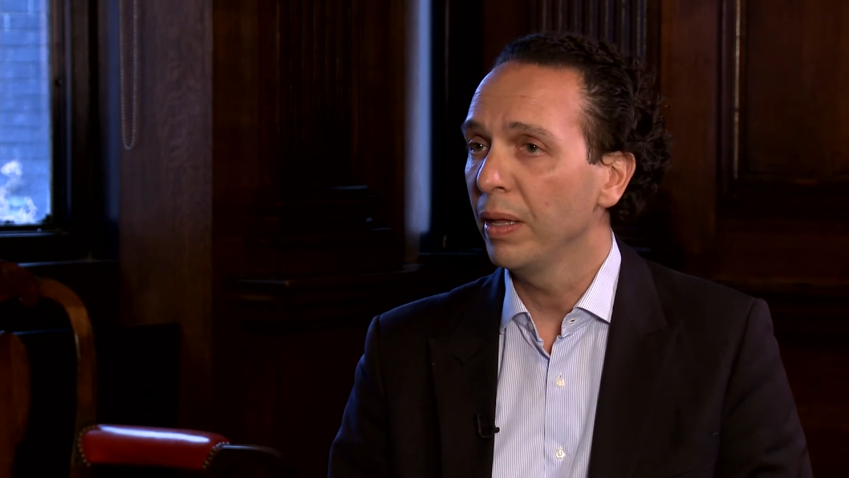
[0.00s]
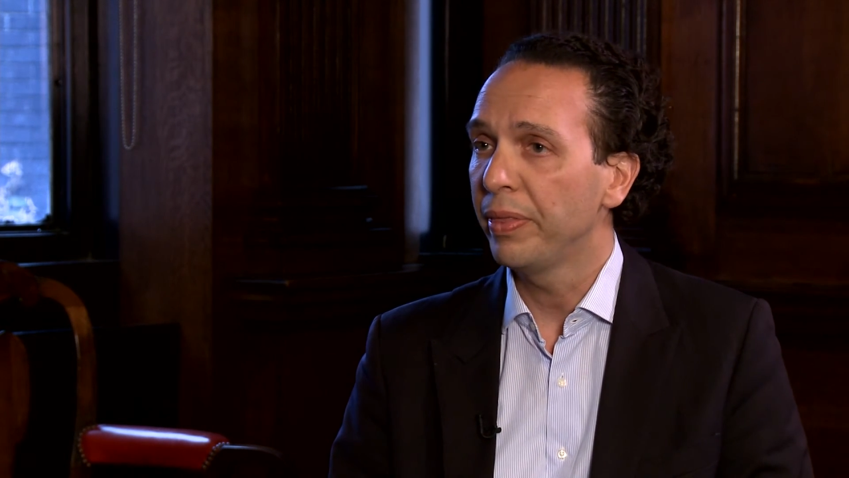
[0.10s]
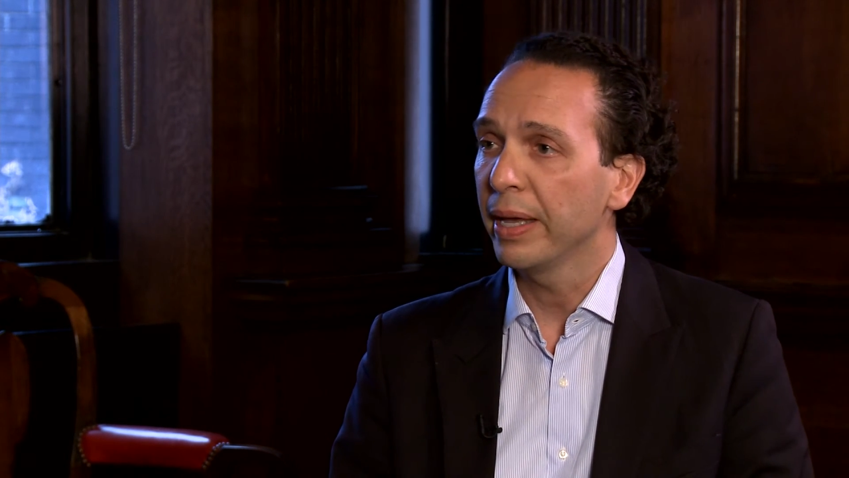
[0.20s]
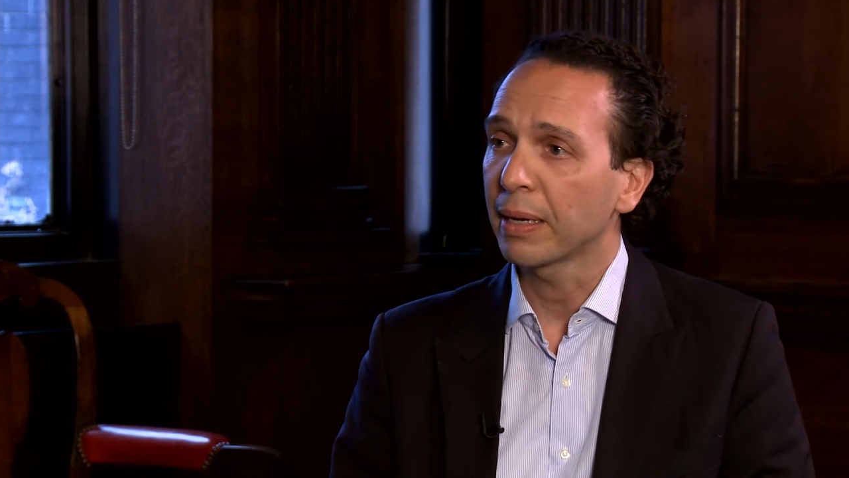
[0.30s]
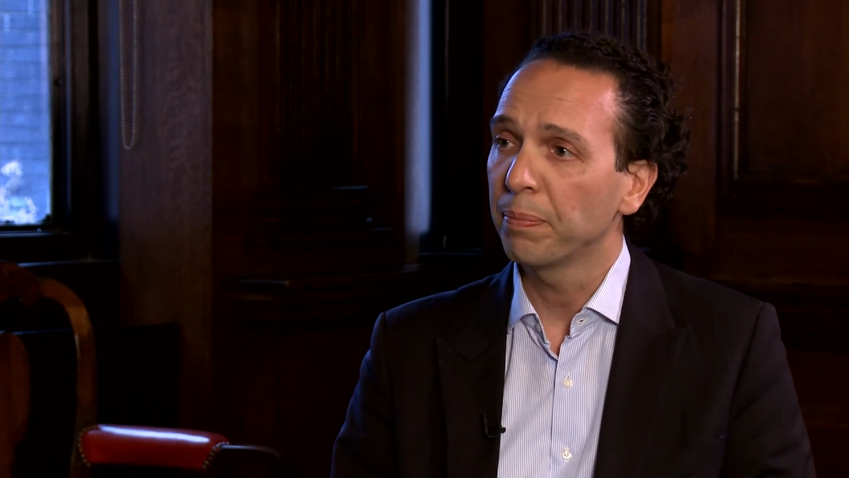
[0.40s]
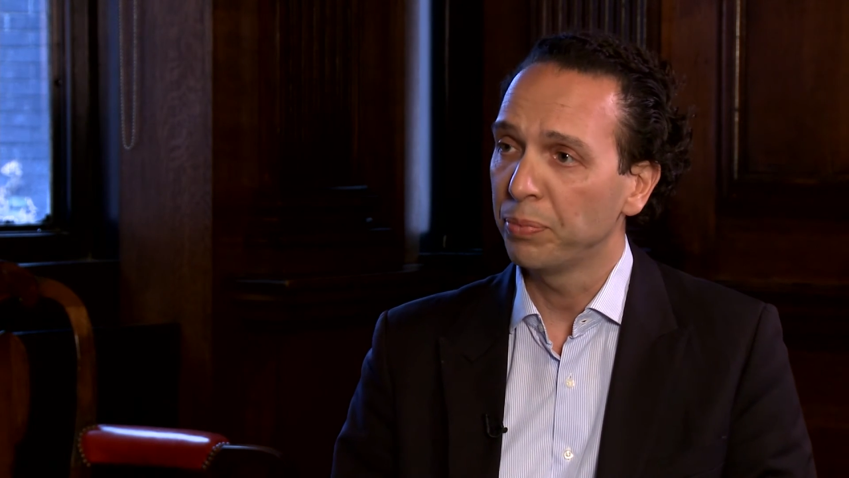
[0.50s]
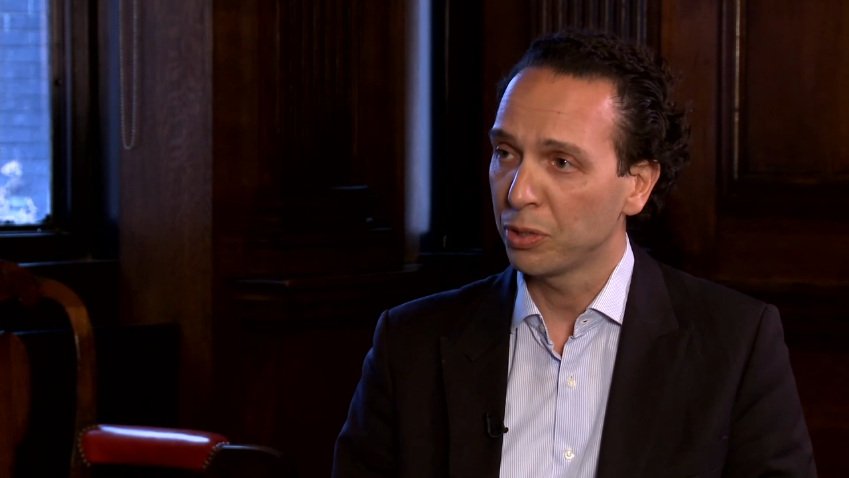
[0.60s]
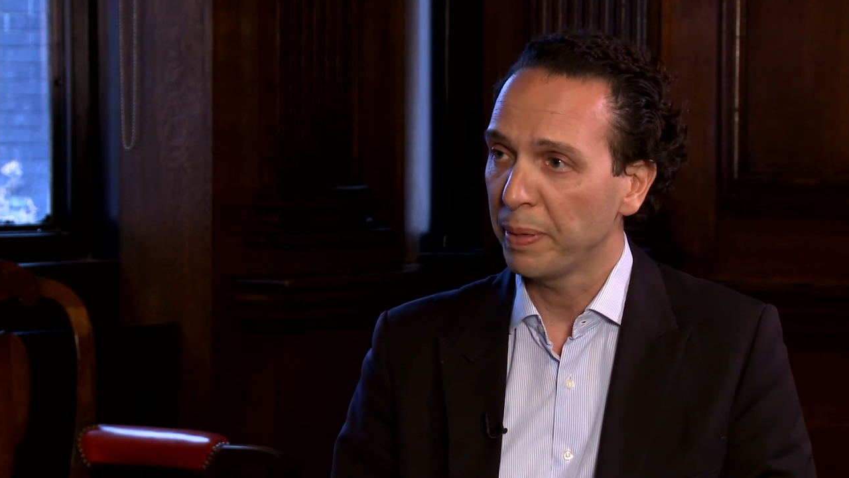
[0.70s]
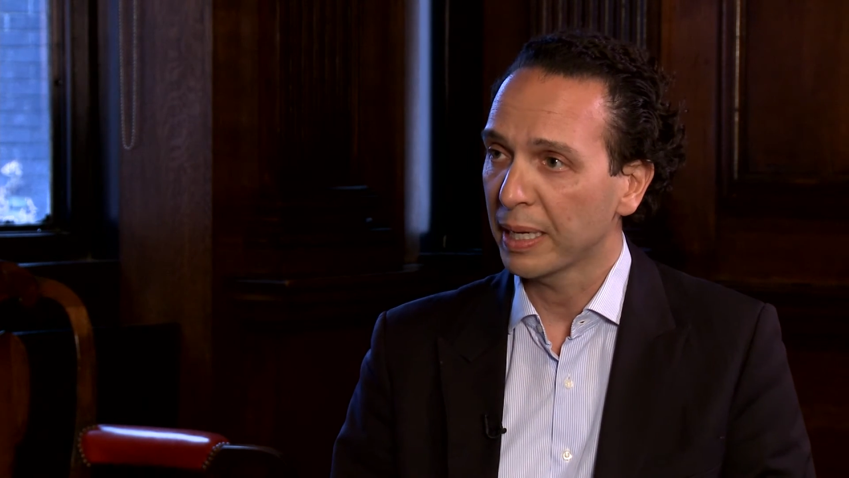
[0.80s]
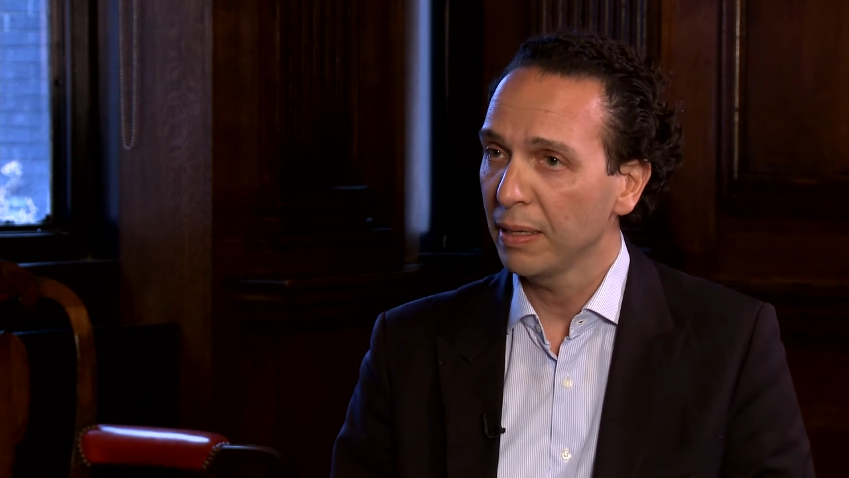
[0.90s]
their
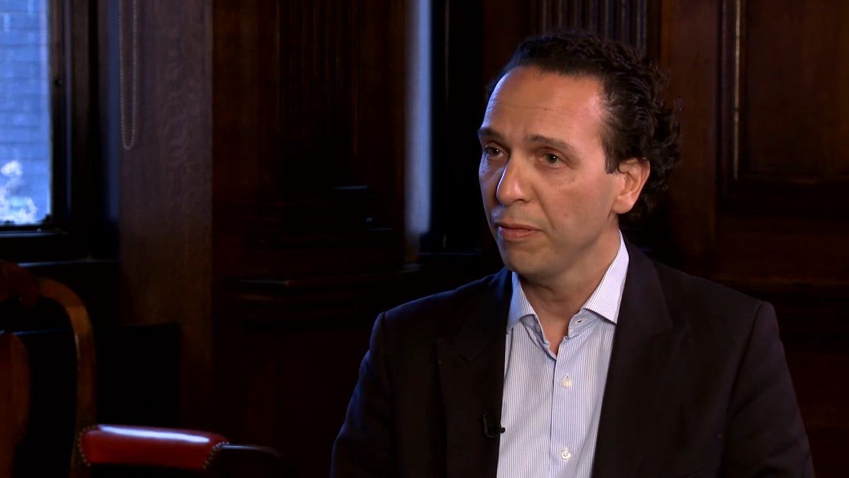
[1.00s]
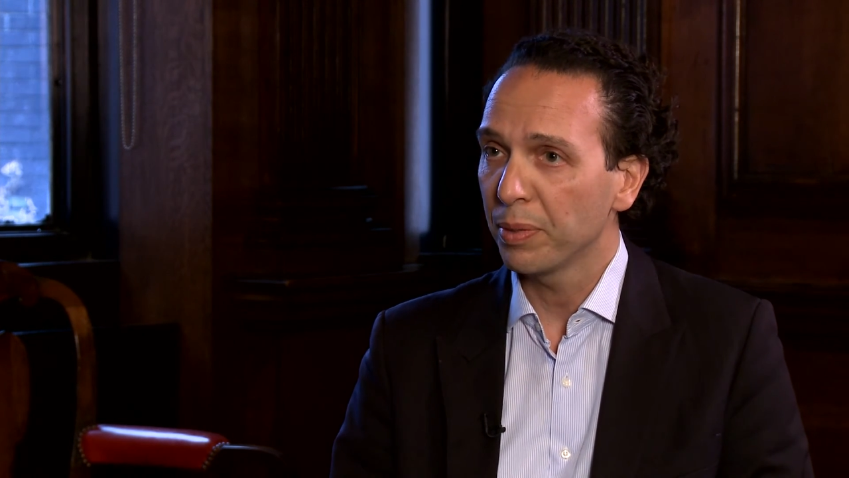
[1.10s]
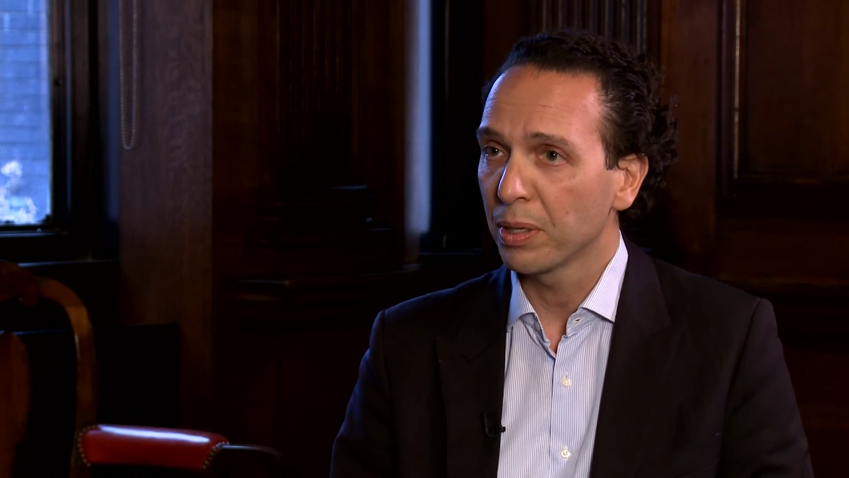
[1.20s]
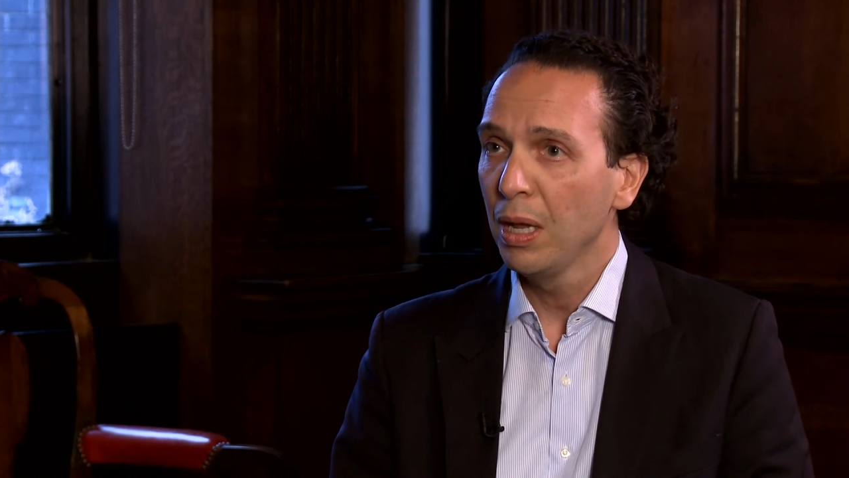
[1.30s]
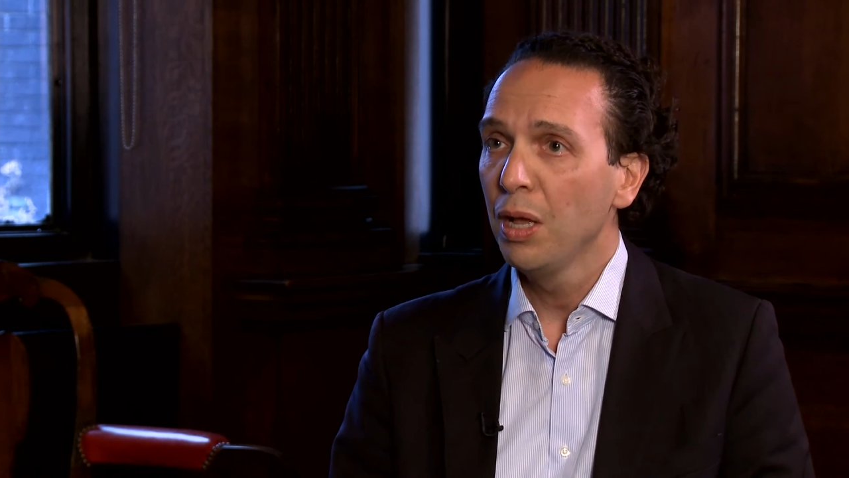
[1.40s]
perspective, but